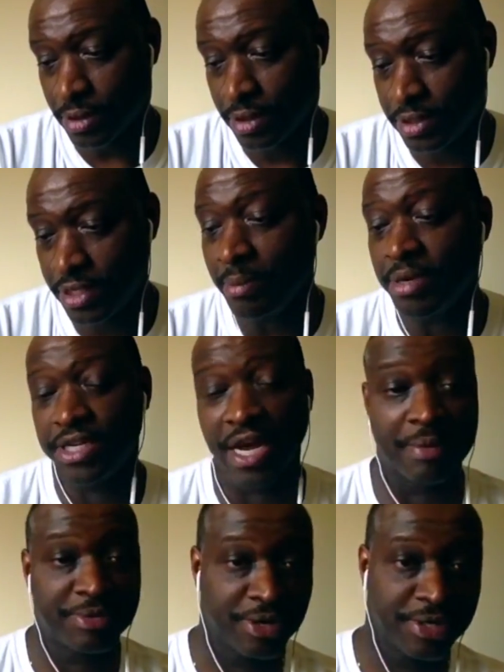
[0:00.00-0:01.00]
Summer
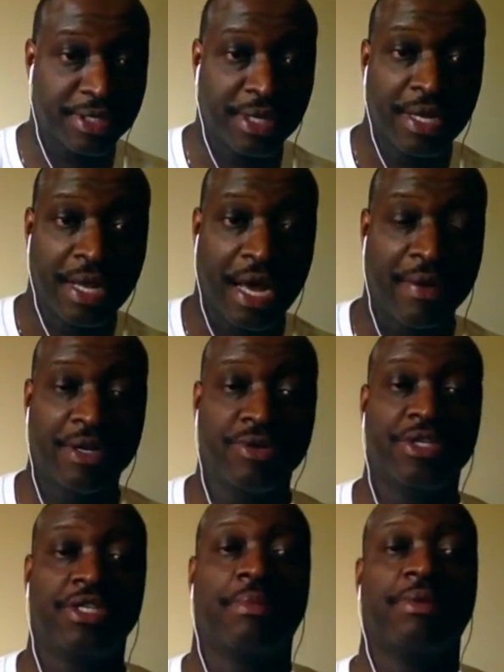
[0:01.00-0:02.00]
job search. How do I do
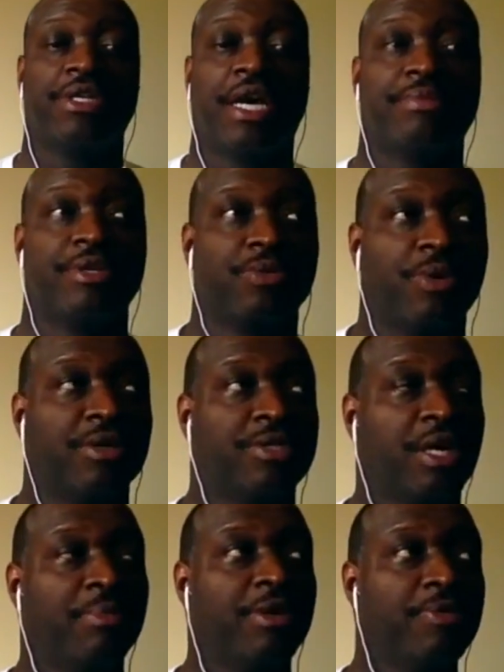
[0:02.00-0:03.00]
summer job search? Well,
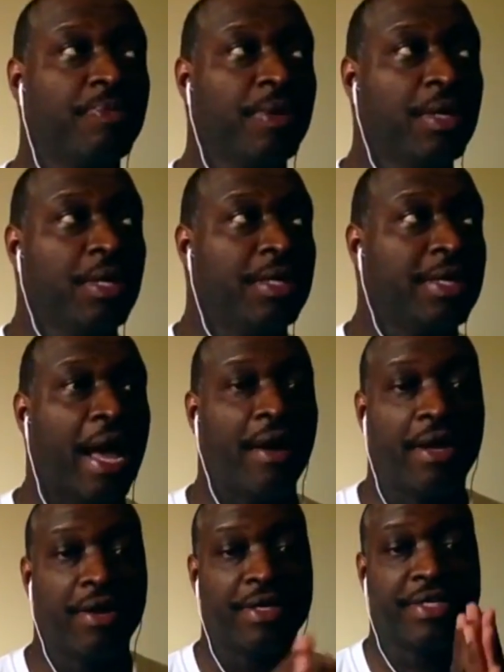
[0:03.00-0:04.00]
summer down
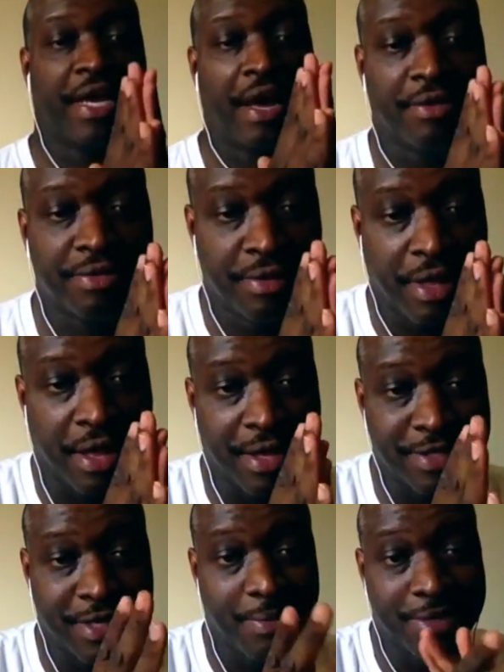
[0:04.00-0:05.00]
here in the South,
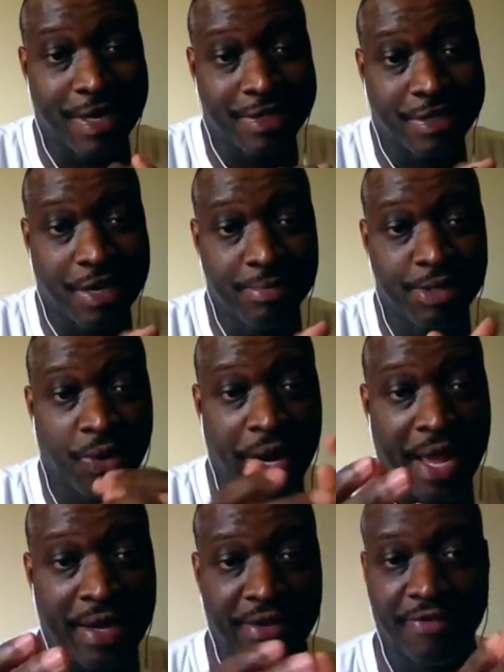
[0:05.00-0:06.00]
summer has actually come to an
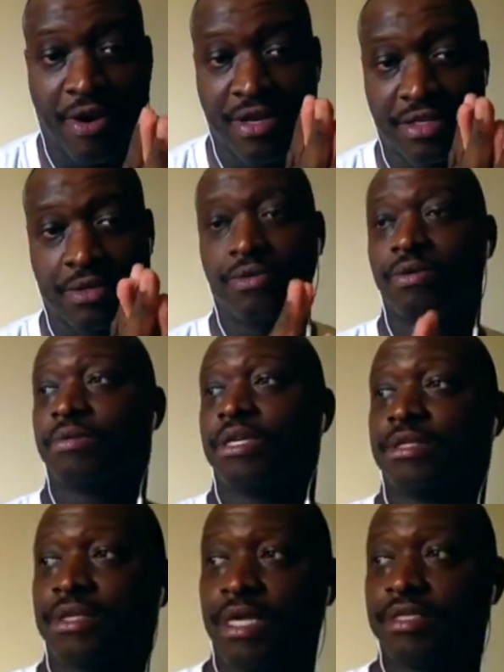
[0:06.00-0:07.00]
end as far as school
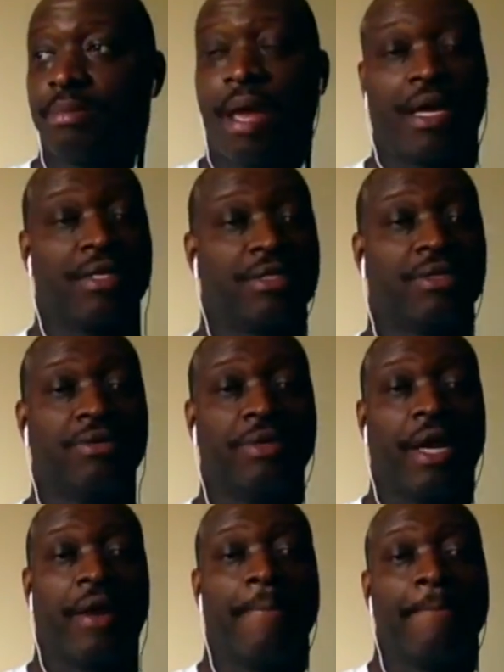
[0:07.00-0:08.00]
because kids are back in school
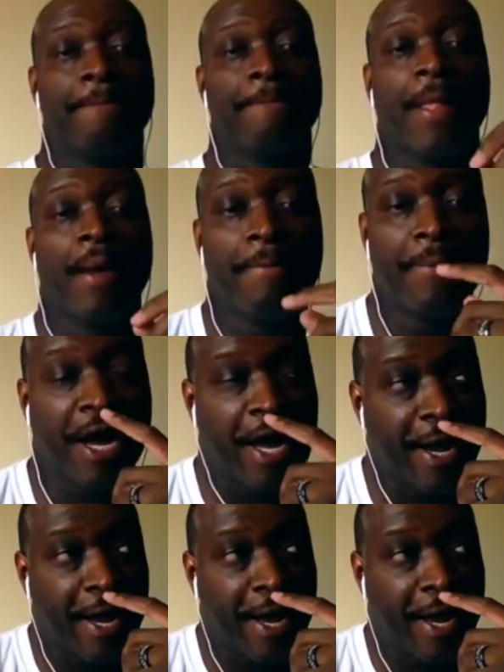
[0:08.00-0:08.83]
now. But